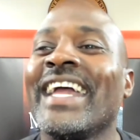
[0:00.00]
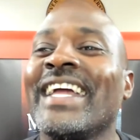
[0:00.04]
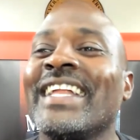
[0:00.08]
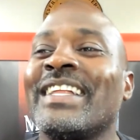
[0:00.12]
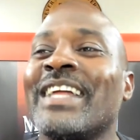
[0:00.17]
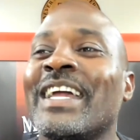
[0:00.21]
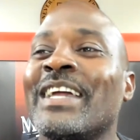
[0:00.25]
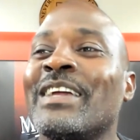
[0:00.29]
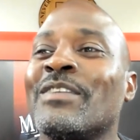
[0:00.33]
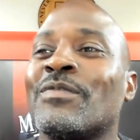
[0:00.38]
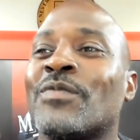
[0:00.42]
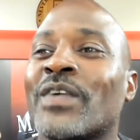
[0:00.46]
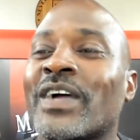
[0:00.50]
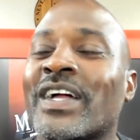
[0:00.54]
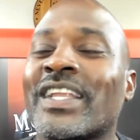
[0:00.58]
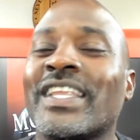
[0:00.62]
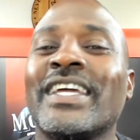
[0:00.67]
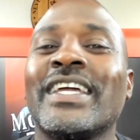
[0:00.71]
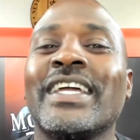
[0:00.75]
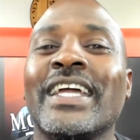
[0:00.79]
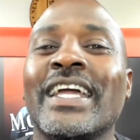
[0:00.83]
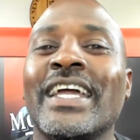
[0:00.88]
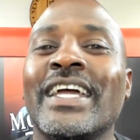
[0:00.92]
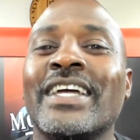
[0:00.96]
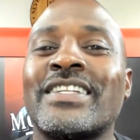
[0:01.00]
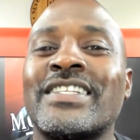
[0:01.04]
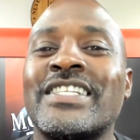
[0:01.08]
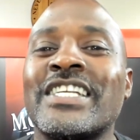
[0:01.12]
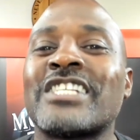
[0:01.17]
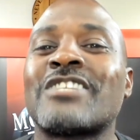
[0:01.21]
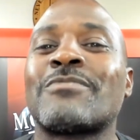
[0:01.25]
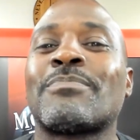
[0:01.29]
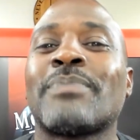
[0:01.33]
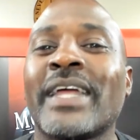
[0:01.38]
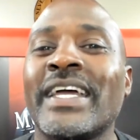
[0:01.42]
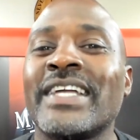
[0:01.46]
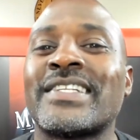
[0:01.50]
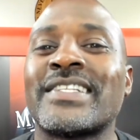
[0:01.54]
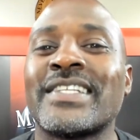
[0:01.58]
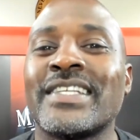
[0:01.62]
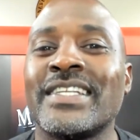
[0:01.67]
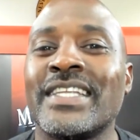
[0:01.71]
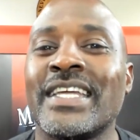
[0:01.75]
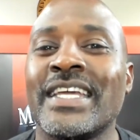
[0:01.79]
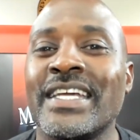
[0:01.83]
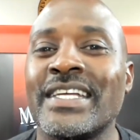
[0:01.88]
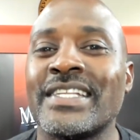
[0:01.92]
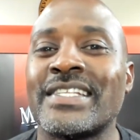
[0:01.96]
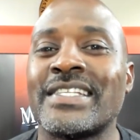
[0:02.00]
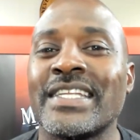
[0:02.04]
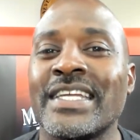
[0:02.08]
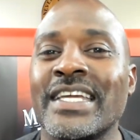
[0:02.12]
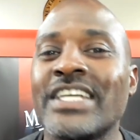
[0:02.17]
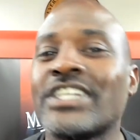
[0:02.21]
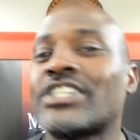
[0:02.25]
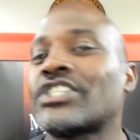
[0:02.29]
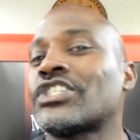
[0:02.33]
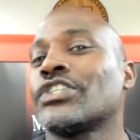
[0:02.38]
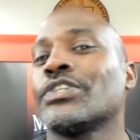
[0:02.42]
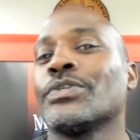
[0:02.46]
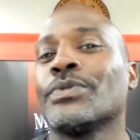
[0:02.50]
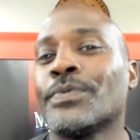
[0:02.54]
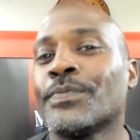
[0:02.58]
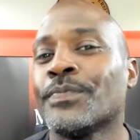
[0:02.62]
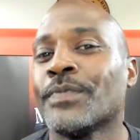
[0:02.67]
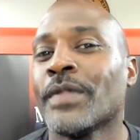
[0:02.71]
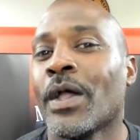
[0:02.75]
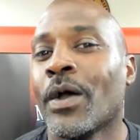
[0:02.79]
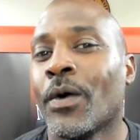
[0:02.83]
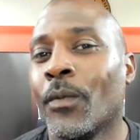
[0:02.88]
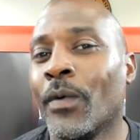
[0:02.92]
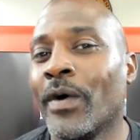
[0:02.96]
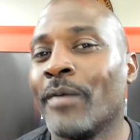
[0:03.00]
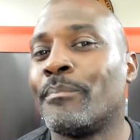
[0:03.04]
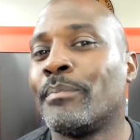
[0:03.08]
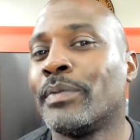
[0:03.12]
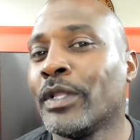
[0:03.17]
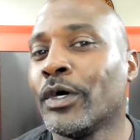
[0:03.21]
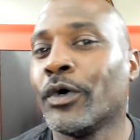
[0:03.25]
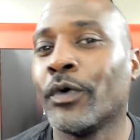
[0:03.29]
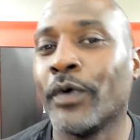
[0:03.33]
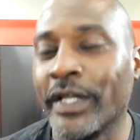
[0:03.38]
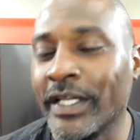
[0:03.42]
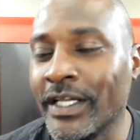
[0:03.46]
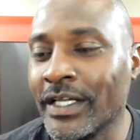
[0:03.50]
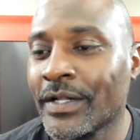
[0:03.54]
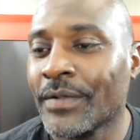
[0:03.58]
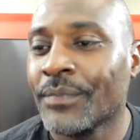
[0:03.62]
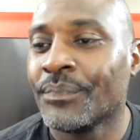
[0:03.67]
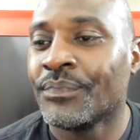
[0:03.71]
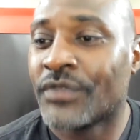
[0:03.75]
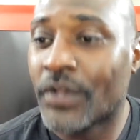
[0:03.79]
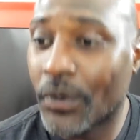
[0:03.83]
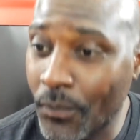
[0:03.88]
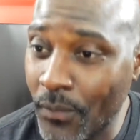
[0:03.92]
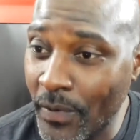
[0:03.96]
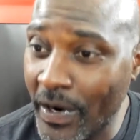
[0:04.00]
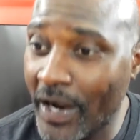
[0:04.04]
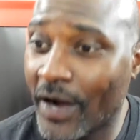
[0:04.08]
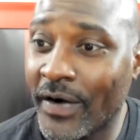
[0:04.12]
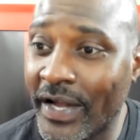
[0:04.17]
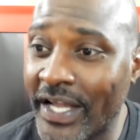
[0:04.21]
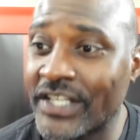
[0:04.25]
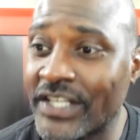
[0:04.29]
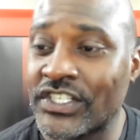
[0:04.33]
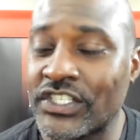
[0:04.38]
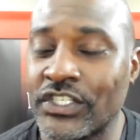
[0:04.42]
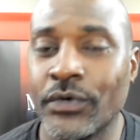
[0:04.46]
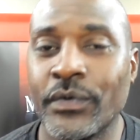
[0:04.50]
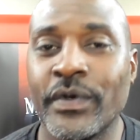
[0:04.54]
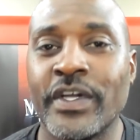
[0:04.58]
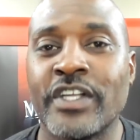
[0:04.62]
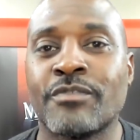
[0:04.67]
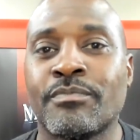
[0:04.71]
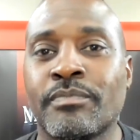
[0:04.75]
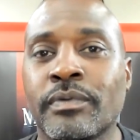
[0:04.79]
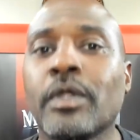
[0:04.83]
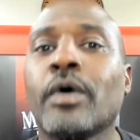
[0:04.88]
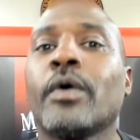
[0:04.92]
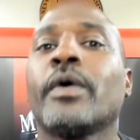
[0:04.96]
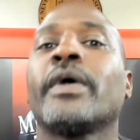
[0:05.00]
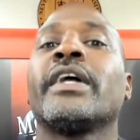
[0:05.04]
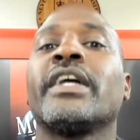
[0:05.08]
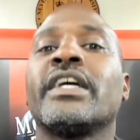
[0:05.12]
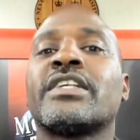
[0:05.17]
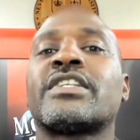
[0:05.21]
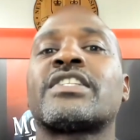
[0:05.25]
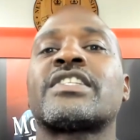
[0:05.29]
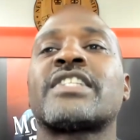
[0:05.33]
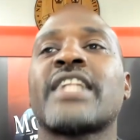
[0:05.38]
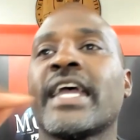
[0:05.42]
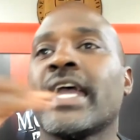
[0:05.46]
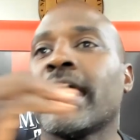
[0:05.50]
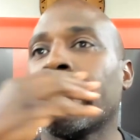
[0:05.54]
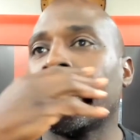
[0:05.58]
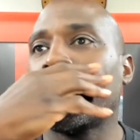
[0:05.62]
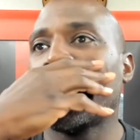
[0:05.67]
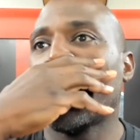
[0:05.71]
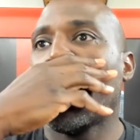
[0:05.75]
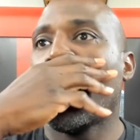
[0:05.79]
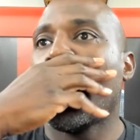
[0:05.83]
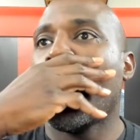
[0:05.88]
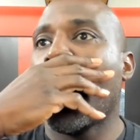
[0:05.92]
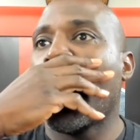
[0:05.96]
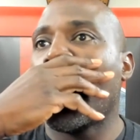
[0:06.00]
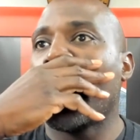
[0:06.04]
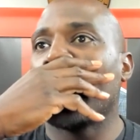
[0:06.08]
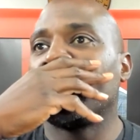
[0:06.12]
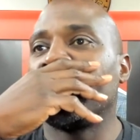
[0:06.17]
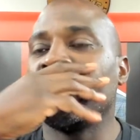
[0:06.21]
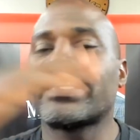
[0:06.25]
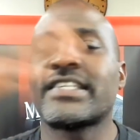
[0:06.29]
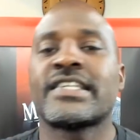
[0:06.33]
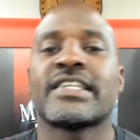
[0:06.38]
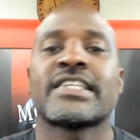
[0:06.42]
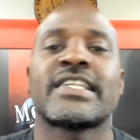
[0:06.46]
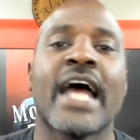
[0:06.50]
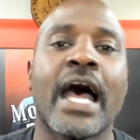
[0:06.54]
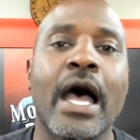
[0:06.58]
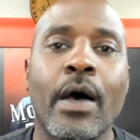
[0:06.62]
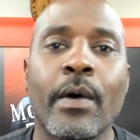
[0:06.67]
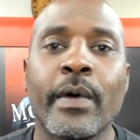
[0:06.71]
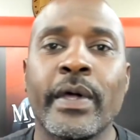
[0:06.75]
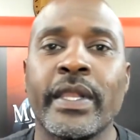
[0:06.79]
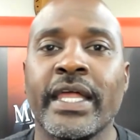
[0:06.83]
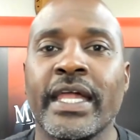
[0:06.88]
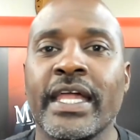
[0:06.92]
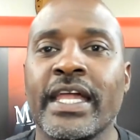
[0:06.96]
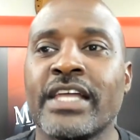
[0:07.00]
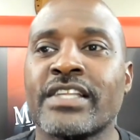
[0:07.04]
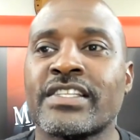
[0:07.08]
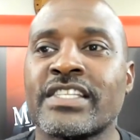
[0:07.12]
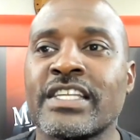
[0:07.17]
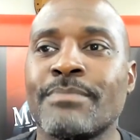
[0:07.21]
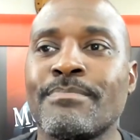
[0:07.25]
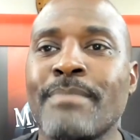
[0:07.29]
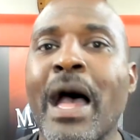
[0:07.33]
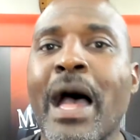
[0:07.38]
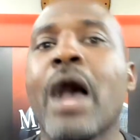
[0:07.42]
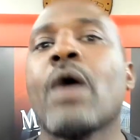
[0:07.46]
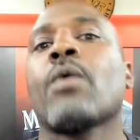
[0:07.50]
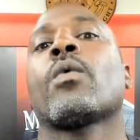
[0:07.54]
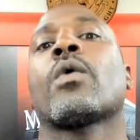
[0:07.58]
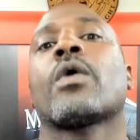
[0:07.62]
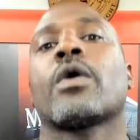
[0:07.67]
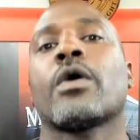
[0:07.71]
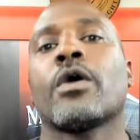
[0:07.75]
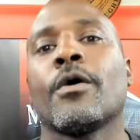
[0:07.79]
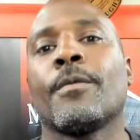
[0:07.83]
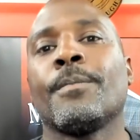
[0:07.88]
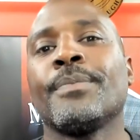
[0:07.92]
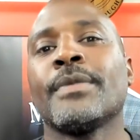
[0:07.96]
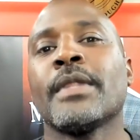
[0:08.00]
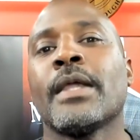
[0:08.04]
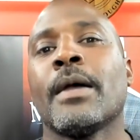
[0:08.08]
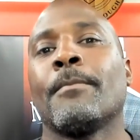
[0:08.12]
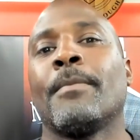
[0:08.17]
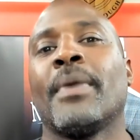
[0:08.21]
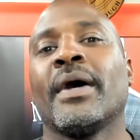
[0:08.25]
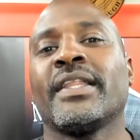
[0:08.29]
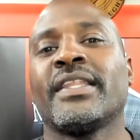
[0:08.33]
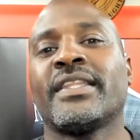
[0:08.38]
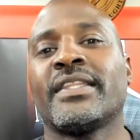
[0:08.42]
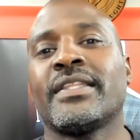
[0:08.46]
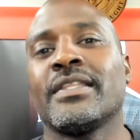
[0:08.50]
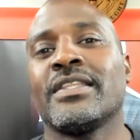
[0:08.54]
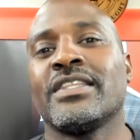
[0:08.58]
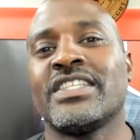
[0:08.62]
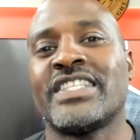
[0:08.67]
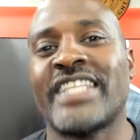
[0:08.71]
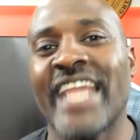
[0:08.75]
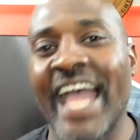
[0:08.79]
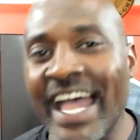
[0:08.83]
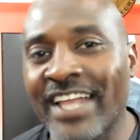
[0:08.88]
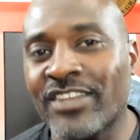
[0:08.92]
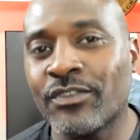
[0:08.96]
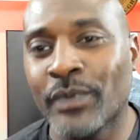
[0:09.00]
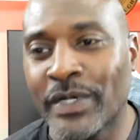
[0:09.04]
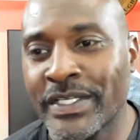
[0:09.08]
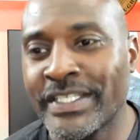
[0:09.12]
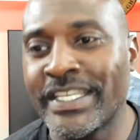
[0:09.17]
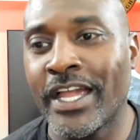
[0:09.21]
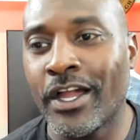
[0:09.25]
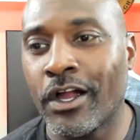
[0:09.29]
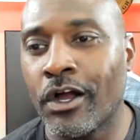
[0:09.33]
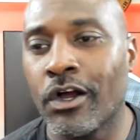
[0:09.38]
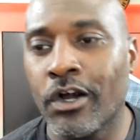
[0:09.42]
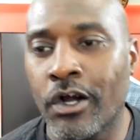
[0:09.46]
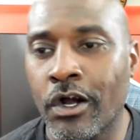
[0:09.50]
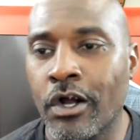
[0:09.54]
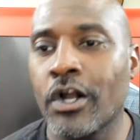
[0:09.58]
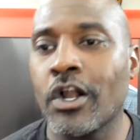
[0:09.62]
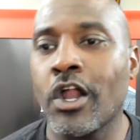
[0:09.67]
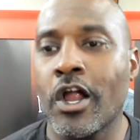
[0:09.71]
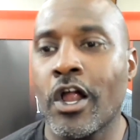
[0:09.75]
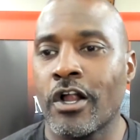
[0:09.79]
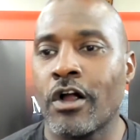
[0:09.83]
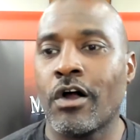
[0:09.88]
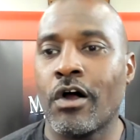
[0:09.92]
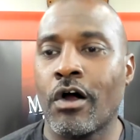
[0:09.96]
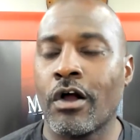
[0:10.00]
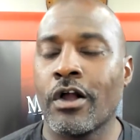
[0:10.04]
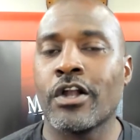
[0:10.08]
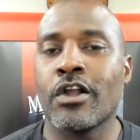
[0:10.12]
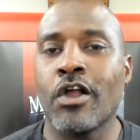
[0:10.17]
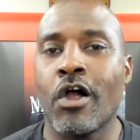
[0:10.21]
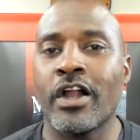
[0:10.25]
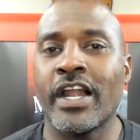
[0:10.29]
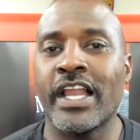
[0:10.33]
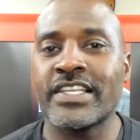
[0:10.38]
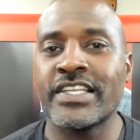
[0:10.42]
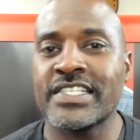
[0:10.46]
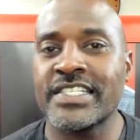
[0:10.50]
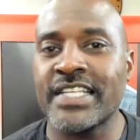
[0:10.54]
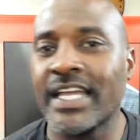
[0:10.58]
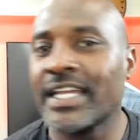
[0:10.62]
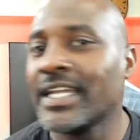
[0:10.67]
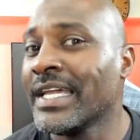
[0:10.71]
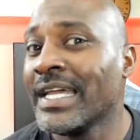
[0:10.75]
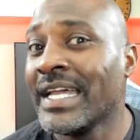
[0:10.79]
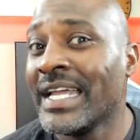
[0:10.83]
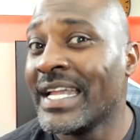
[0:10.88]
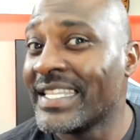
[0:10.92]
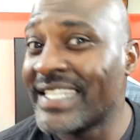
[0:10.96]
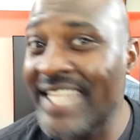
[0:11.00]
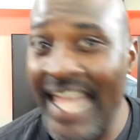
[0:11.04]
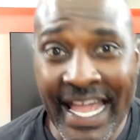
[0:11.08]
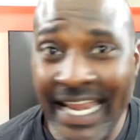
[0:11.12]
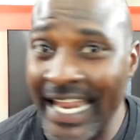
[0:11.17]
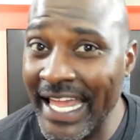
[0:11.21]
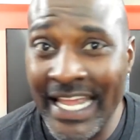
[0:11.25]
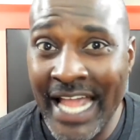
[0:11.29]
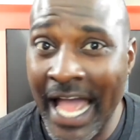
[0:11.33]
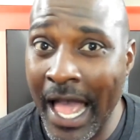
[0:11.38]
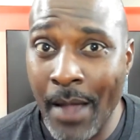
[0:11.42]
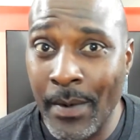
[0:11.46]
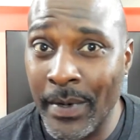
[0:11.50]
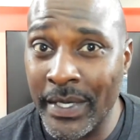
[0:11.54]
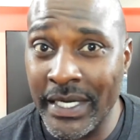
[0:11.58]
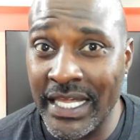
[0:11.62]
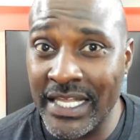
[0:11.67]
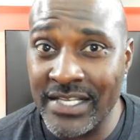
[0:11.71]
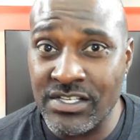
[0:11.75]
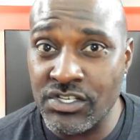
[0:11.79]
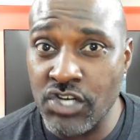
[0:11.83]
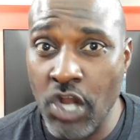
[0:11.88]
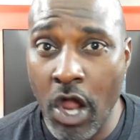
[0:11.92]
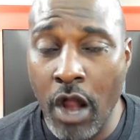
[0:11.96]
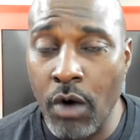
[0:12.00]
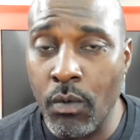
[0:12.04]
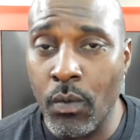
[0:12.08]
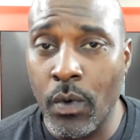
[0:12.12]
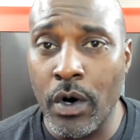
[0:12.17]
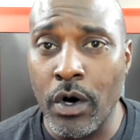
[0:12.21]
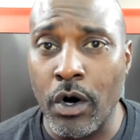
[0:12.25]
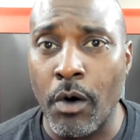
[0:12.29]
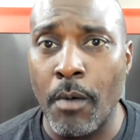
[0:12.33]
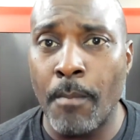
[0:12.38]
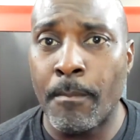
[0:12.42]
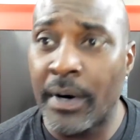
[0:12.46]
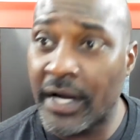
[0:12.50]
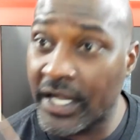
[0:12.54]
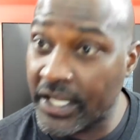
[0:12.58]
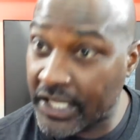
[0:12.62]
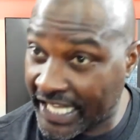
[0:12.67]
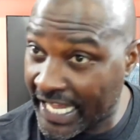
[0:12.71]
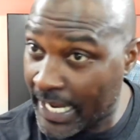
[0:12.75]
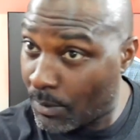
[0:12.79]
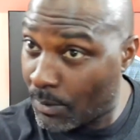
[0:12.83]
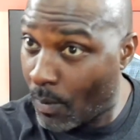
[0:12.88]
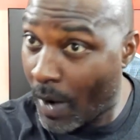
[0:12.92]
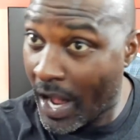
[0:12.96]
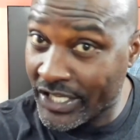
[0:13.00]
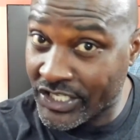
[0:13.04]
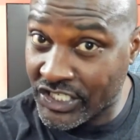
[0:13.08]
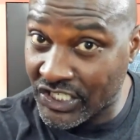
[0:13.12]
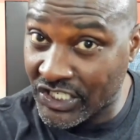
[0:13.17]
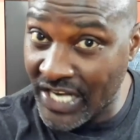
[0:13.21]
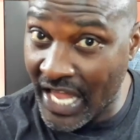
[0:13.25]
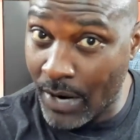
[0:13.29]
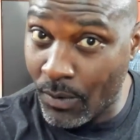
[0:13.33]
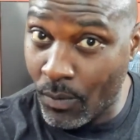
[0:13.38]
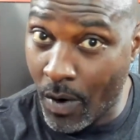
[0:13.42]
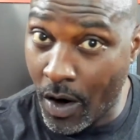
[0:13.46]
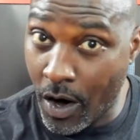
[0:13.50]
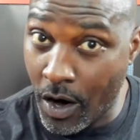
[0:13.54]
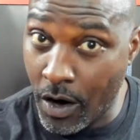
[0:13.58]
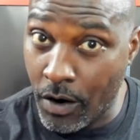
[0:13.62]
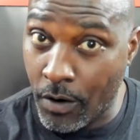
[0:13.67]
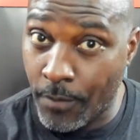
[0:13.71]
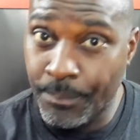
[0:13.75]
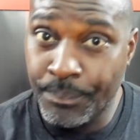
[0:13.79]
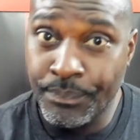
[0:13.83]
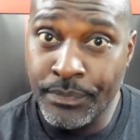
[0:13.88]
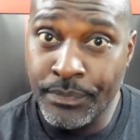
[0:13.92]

he, he really is displacing his issue with Bluey. The real issue is Bluey is saying, This is how it is in my world. But that's when Dale Earnhardt, has to say, that ain't how it is in our world. But keep watching that world